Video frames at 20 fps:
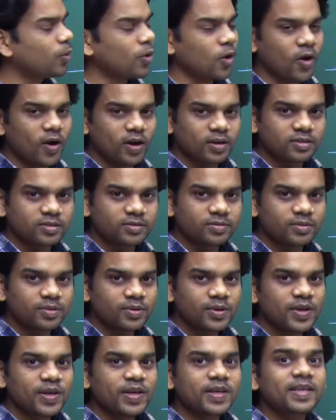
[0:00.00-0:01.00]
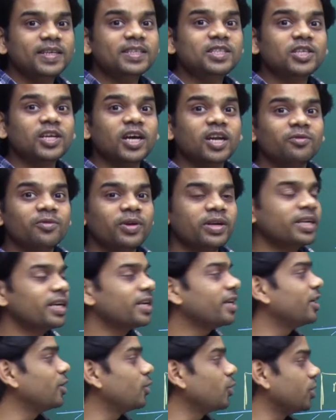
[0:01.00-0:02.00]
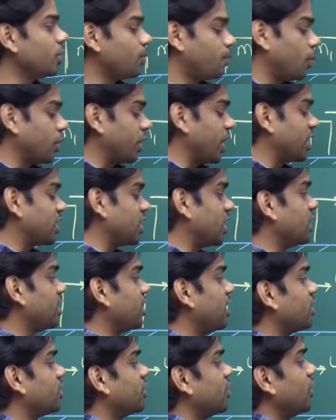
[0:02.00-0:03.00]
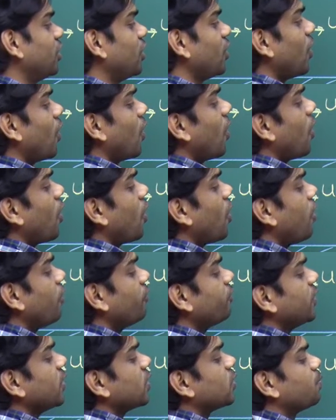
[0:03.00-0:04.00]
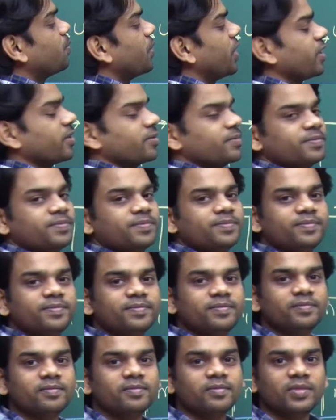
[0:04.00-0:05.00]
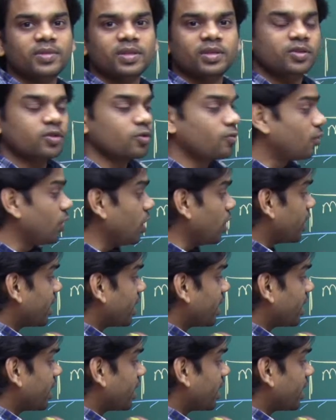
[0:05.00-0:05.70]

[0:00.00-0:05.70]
blocks is converted into the potential energy of the spring. So we